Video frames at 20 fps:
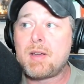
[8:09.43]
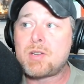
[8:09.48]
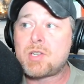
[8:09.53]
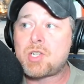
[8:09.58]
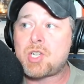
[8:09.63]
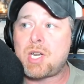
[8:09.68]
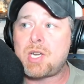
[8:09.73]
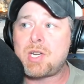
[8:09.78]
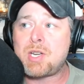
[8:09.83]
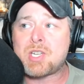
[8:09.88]

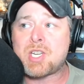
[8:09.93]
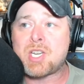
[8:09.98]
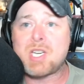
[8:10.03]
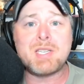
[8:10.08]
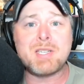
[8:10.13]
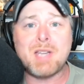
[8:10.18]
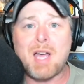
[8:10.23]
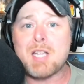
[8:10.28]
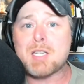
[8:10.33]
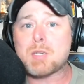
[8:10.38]

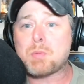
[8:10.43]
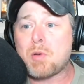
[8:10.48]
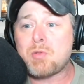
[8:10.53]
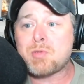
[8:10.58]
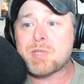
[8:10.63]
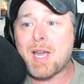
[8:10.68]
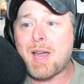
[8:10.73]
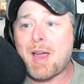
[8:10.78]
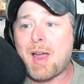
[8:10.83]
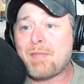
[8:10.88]
she's not
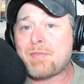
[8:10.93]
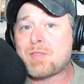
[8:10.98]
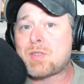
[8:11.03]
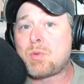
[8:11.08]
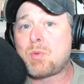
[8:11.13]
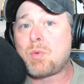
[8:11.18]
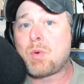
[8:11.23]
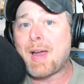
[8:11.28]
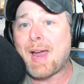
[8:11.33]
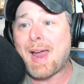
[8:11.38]
supposed to have
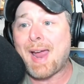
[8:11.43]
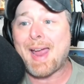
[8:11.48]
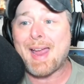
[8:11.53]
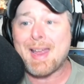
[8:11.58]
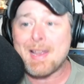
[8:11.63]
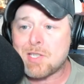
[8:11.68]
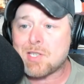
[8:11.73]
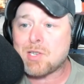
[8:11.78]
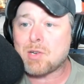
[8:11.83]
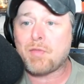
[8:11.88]
to
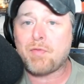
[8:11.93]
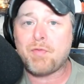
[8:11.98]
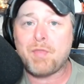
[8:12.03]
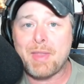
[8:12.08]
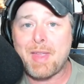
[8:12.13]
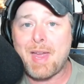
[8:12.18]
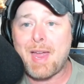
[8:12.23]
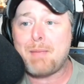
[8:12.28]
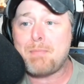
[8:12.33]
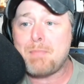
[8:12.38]
answer for
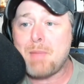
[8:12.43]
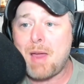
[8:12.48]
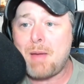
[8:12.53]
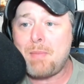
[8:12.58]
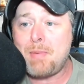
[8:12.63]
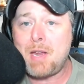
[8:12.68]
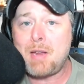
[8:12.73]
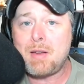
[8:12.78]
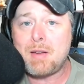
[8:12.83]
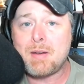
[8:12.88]
that,
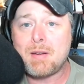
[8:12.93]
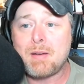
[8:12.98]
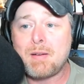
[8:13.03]
maybe?